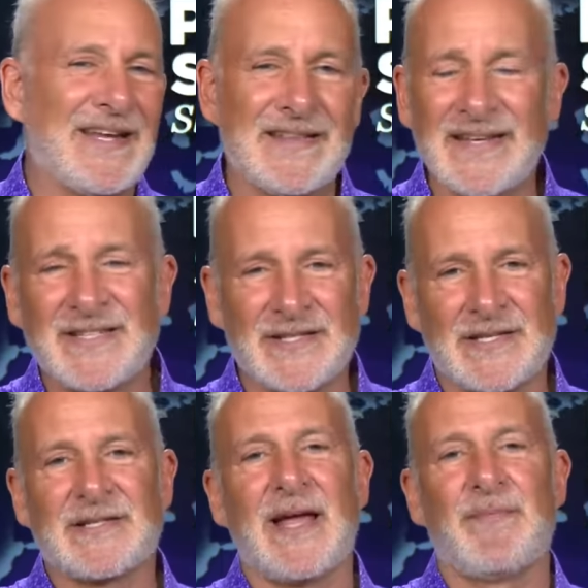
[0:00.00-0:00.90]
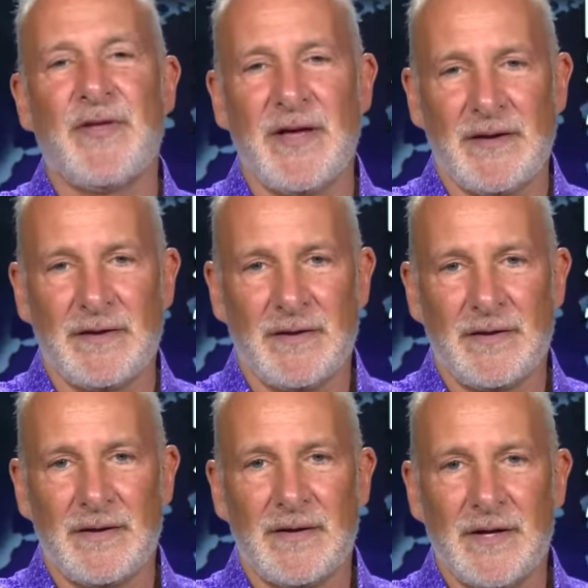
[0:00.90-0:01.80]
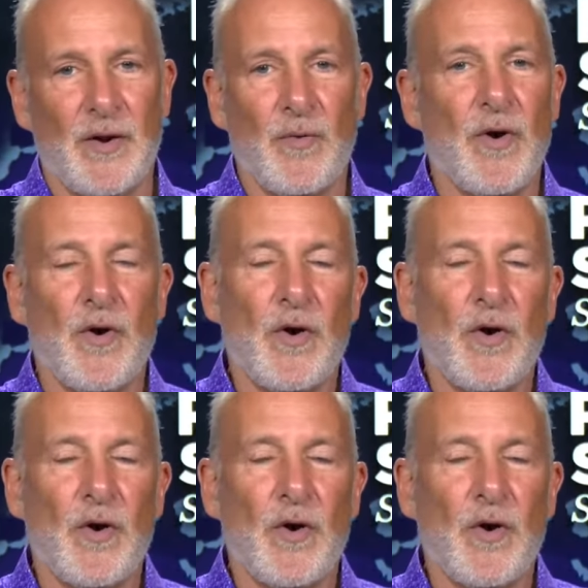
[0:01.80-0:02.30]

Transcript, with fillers: This is the same thing. You know,